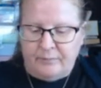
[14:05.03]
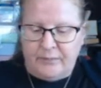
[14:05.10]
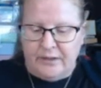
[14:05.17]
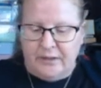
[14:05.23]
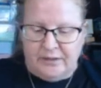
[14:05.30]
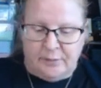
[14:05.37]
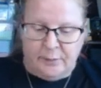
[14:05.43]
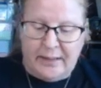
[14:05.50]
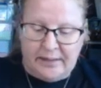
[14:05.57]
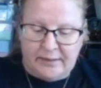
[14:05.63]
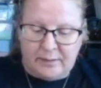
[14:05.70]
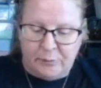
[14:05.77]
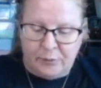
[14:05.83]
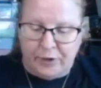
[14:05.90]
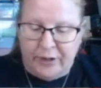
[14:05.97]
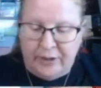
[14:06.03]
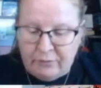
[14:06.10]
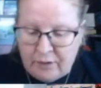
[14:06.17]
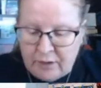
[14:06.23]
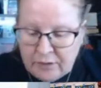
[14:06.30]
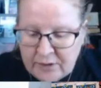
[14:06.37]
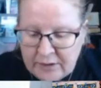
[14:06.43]
So we had some green
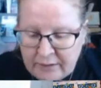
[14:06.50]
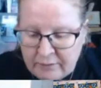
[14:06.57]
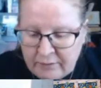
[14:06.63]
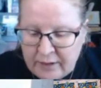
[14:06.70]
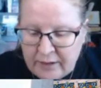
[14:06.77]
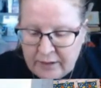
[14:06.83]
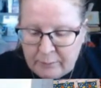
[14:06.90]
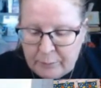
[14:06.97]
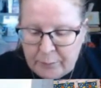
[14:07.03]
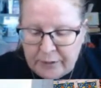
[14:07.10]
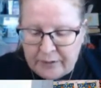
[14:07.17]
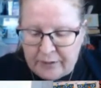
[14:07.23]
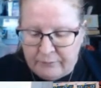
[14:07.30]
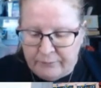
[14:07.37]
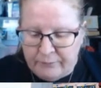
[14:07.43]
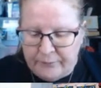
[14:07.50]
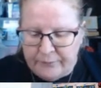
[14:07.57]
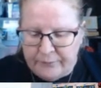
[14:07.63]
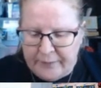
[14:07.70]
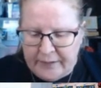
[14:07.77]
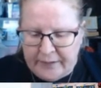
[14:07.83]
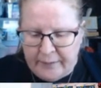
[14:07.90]
roads and everything, but
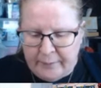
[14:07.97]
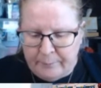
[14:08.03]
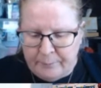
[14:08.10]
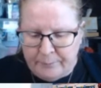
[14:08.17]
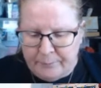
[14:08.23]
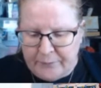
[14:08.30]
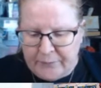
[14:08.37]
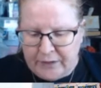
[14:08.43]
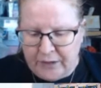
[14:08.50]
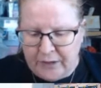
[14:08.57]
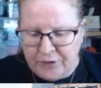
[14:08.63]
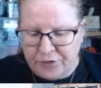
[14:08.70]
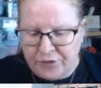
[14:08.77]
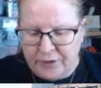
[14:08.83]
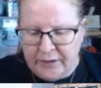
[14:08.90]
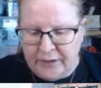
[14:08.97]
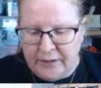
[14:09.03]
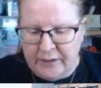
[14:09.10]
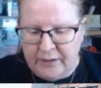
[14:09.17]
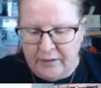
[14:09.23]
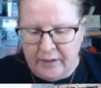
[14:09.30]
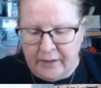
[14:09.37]
country
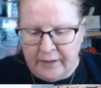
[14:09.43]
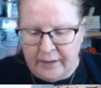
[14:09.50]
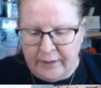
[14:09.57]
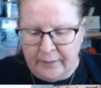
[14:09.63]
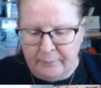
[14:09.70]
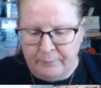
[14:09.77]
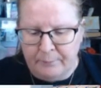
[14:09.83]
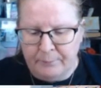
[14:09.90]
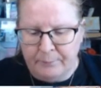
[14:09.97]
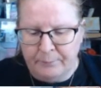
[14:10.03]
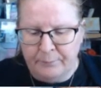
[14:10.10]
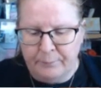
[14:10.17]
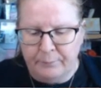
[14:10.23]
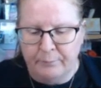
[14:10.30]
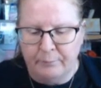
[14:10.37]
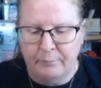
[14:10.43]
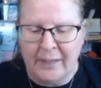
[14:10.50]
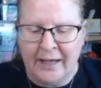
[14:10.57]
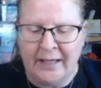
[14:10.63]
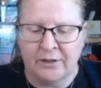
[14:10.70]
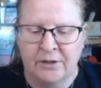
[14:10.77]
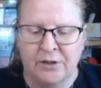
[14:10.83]

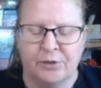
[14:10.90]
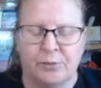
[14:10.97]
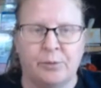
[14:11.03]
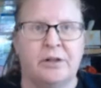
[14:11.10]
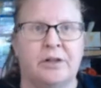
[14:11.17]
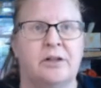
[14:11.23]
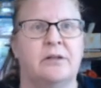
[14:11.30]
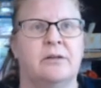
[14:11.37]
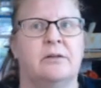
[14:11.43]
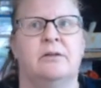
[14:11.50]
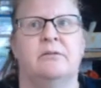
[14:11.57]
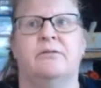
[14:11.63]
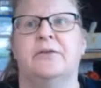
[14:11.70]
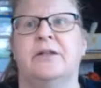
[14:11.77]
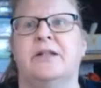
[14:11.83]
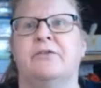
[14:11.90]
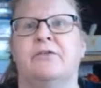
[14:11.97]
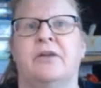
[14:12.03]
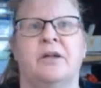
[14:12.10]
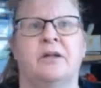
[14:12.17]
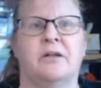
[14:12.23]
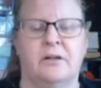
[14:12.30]
manners where you flick a
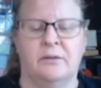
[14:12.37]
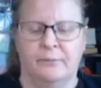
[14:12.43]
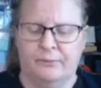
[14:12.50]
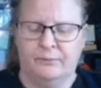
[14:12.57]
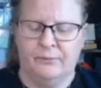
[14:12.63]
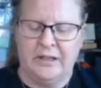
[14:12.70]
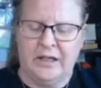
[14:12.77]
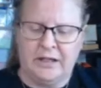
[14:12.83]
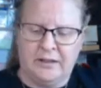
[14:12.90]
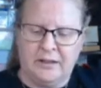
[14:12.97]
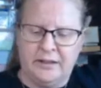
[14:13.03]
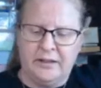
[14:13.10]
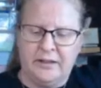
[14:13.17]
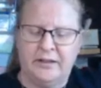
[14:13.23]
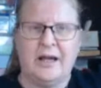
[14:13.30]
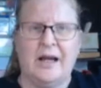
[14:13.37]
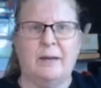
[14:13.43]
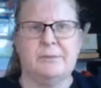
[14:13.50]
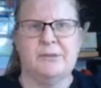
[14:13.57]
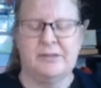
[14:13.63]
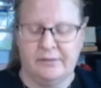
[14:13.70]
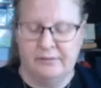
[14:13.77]
finger, that kind of thing
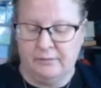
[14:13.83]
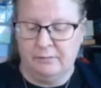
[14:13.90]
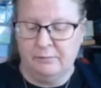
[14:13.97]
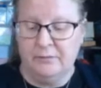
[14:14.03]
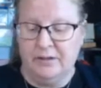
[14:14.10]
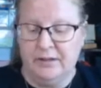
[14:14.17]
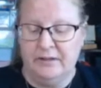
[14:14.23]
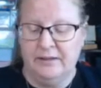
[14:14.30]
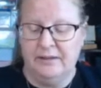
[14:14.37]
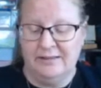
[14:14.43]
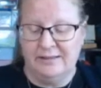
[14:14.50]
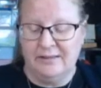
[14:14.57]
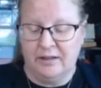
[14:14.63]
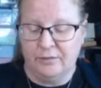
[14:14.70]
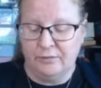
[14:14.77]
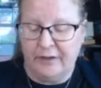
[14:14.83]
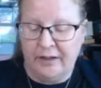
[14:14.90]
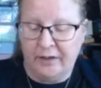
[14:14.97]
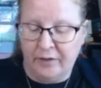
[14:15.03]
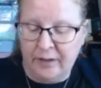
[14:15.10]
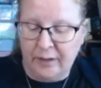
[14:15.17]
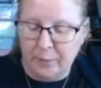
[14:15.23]
happens in this kind of
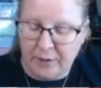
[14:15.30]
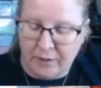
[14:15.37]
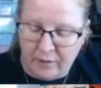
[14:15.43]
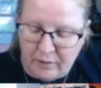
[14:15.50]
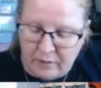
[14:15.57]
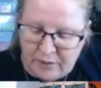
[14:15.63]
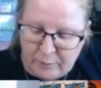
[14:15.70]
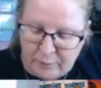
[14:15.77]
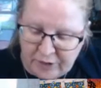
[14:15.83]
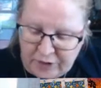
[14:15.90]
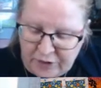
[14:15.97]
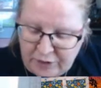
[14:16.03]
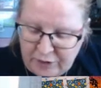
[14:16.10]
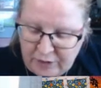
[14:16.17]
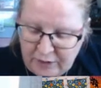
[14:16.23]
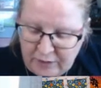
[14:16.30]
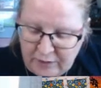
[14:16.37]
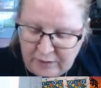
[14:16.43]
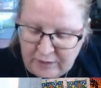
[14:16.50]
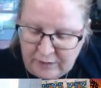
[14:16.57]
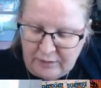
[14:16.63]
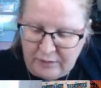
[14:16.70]
area, but not so much
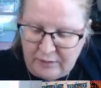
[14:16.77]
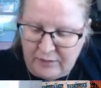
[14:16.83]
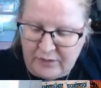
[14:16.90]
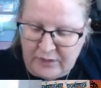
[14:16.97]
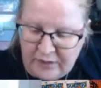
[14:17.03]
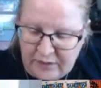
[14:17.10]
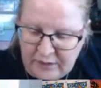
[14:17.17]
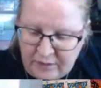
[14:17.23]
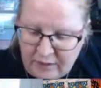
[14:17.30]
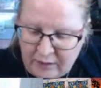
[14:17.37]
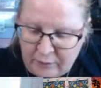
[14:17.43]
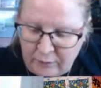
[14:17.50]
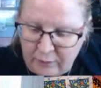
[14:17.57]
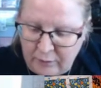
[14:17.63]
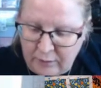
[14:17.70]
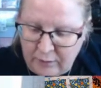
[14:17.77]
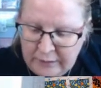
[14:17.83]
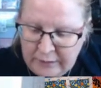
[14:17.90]
in cities at all.